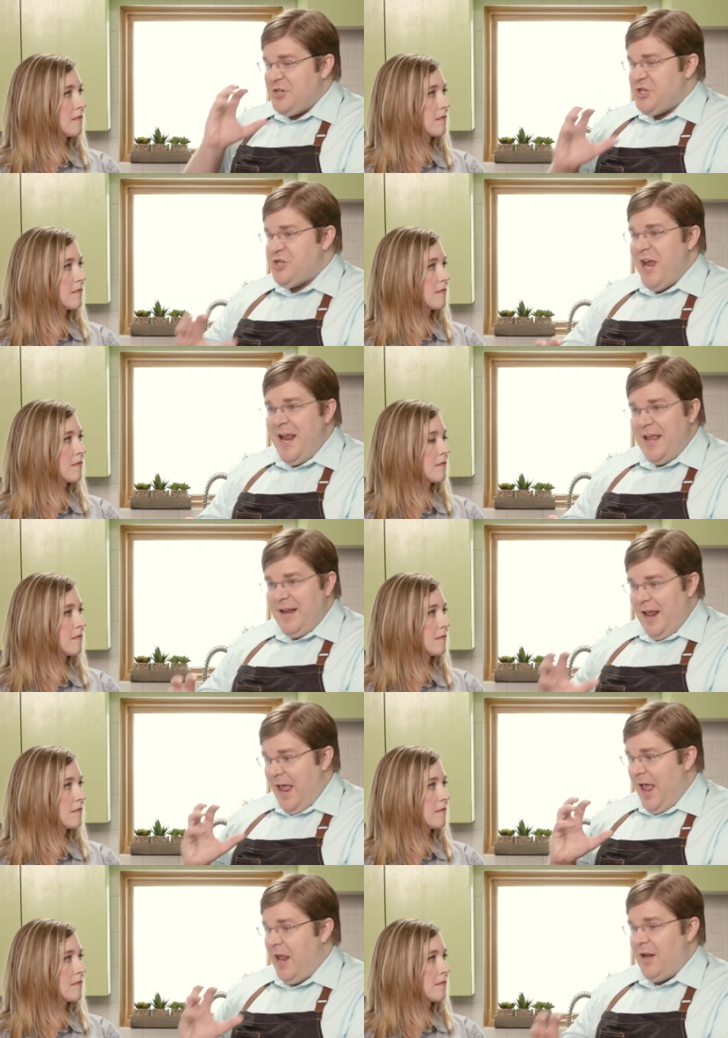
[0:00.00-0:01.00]
Speaker 1: to shake
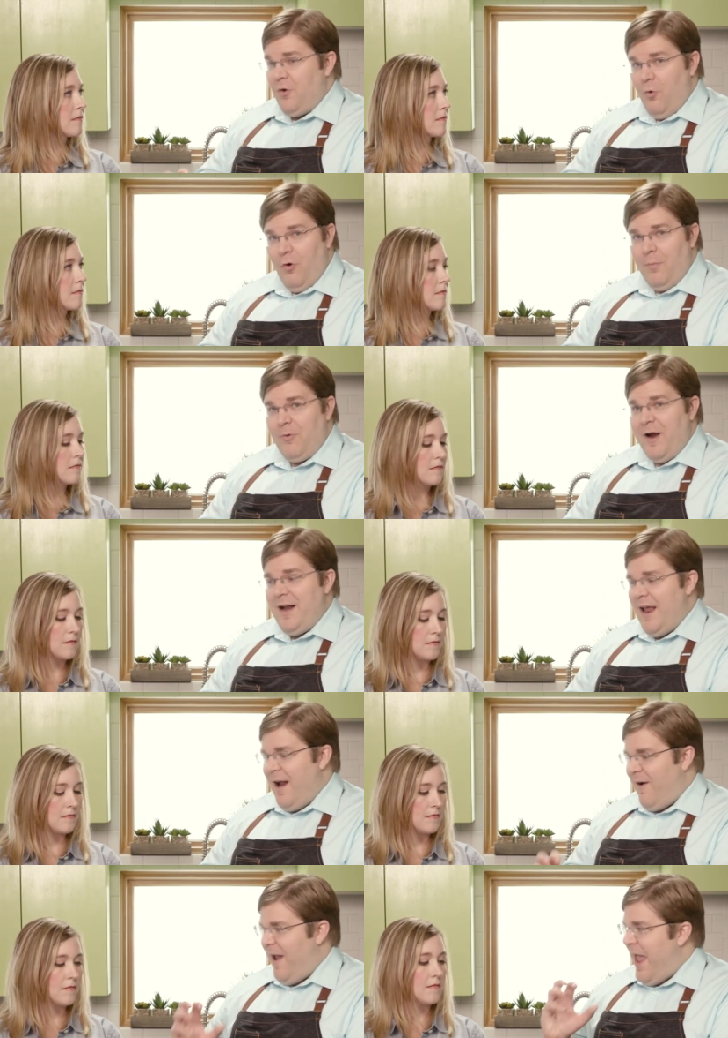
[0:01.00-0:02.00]
it, incorporate
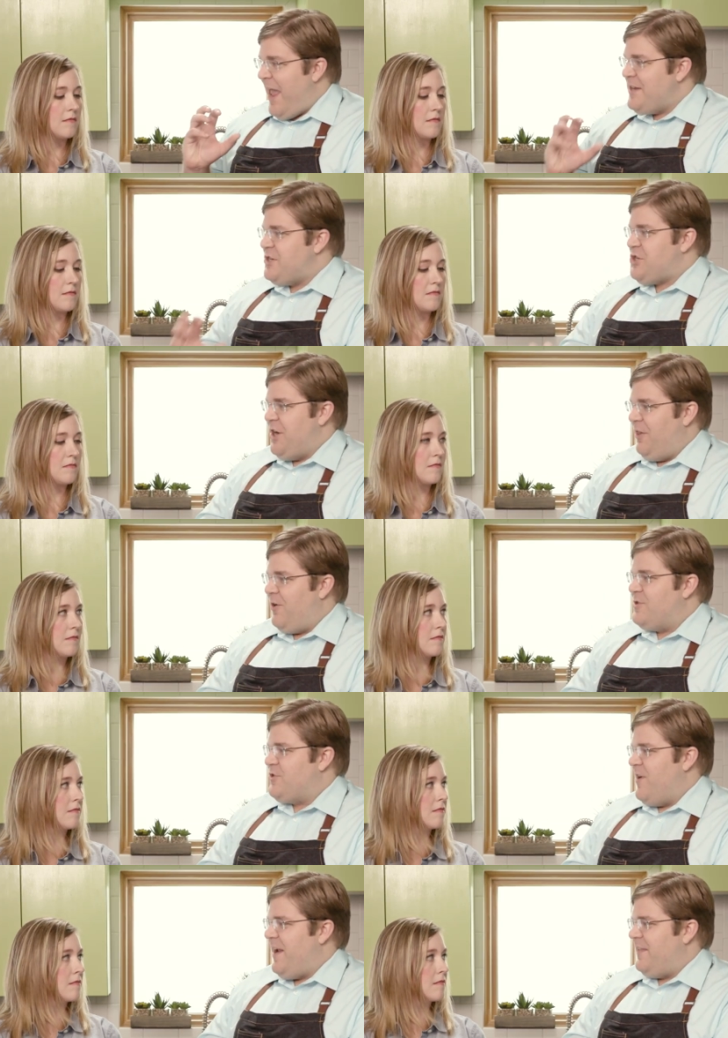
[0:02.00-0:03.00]
air, and chill our
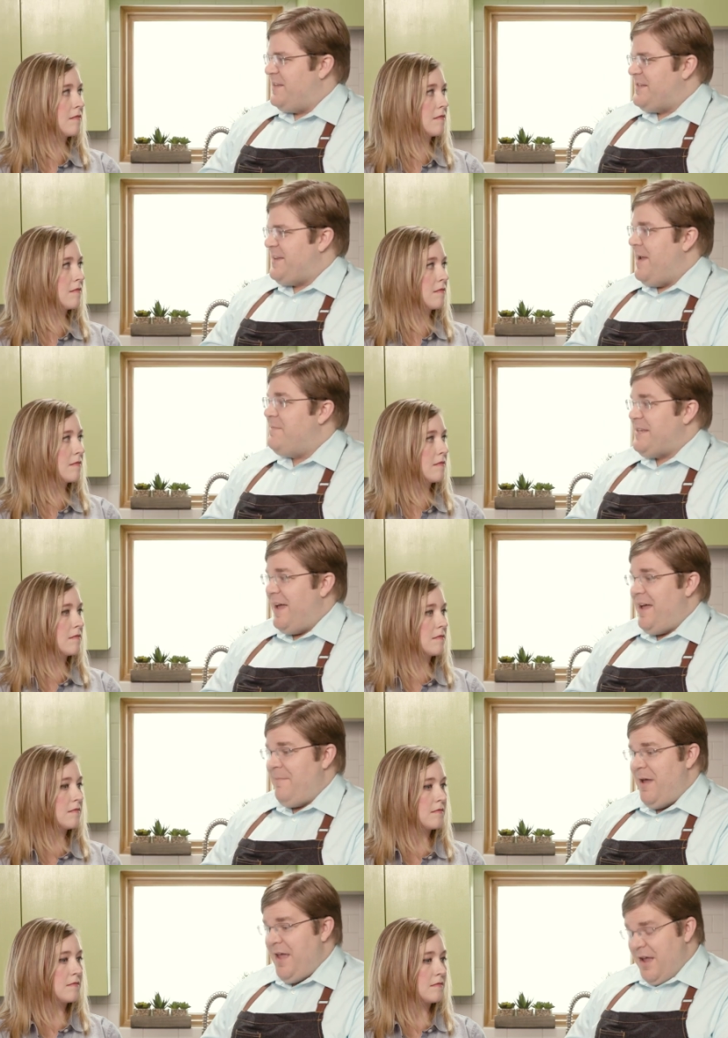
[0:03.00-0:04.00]
drink at the same
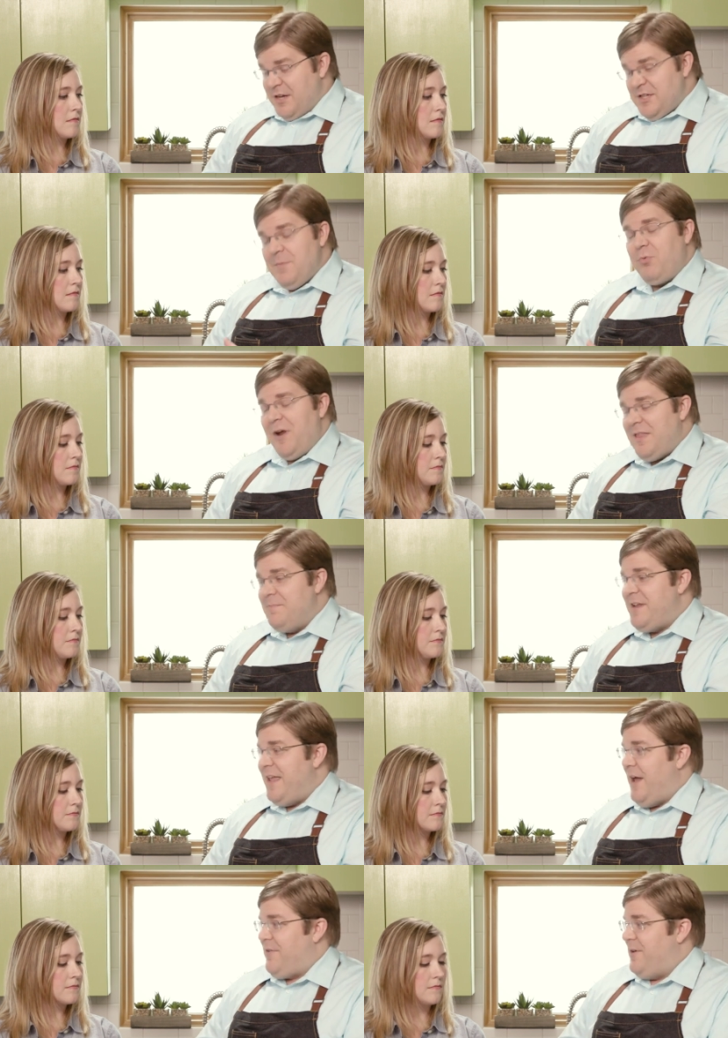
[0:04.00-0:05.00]
time to bring them
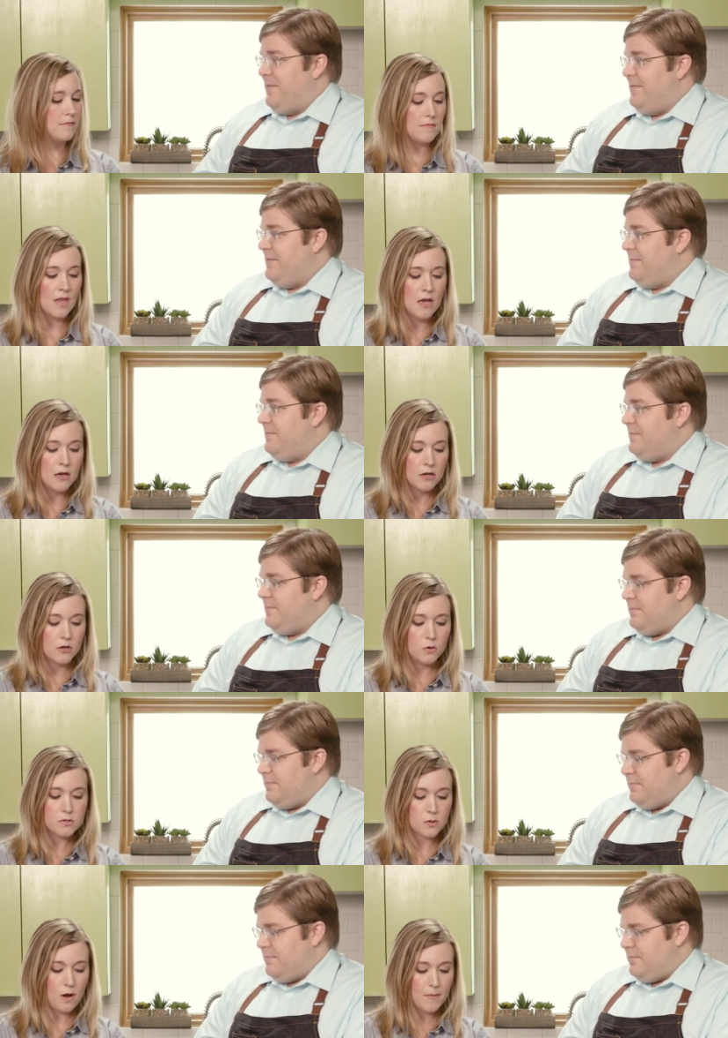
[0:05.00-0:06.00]
together.
Speaker 2: Cool,
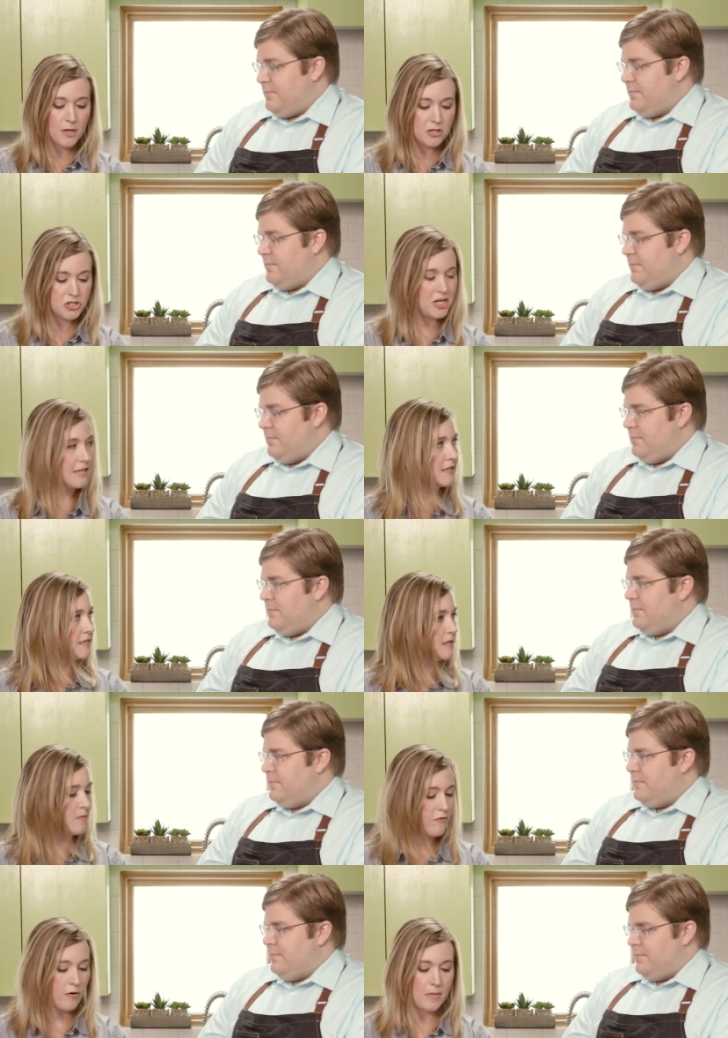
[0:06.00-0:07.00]
so I'm gonna shake this
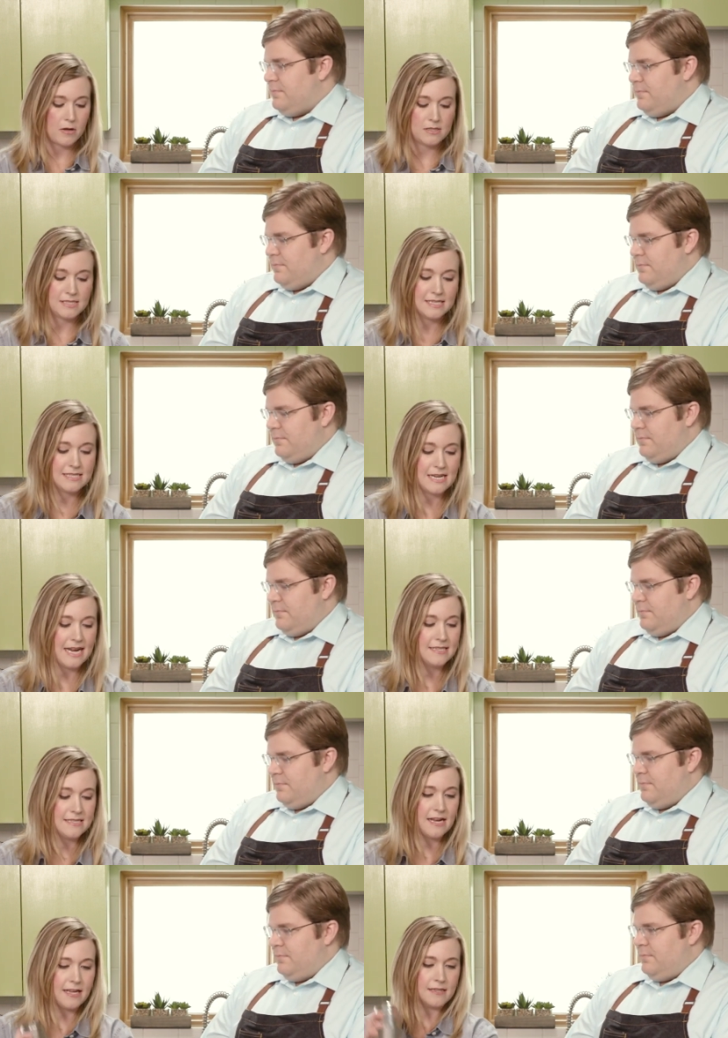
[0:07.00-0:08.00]
up for about 6 to 8
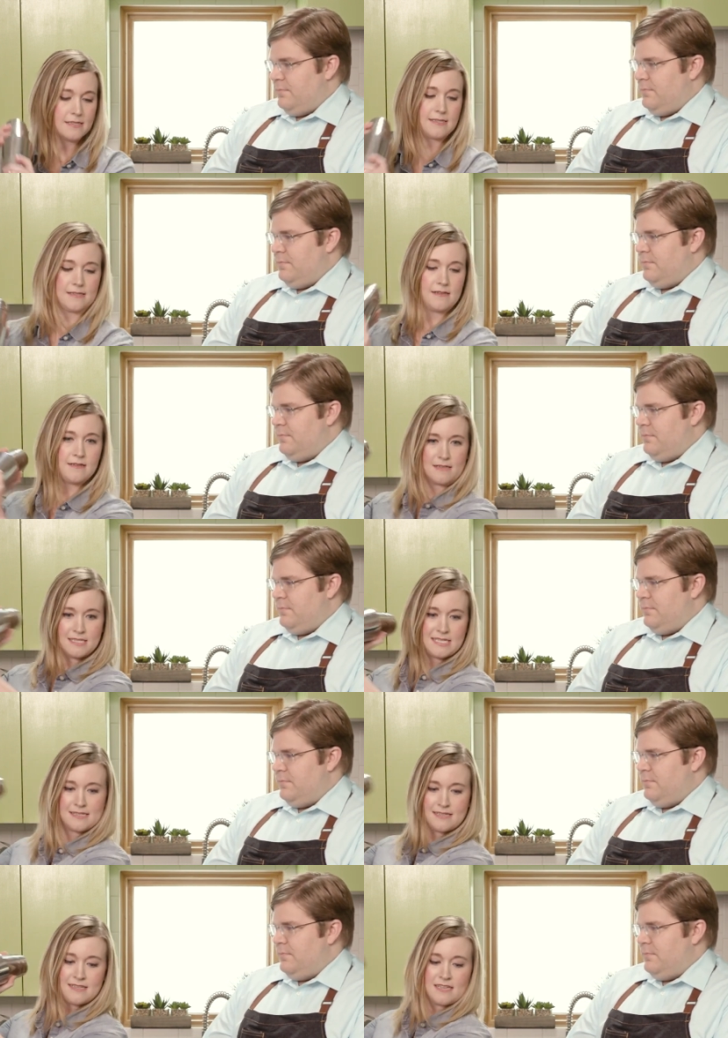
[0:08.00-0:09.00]
seconds.
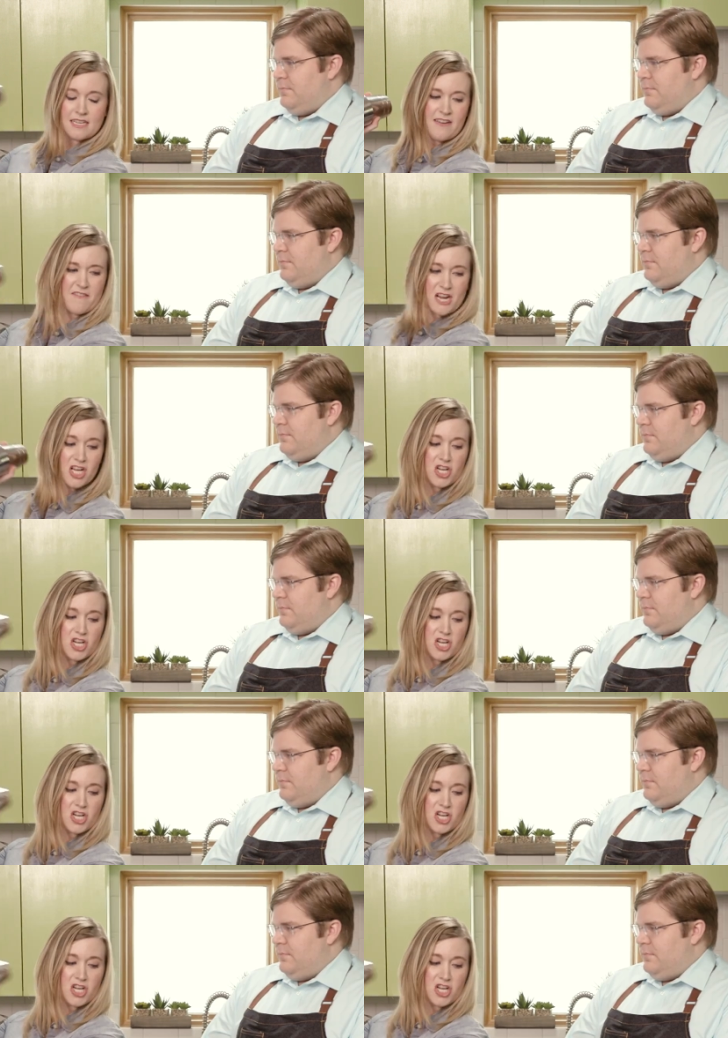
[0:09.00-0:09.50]
Give it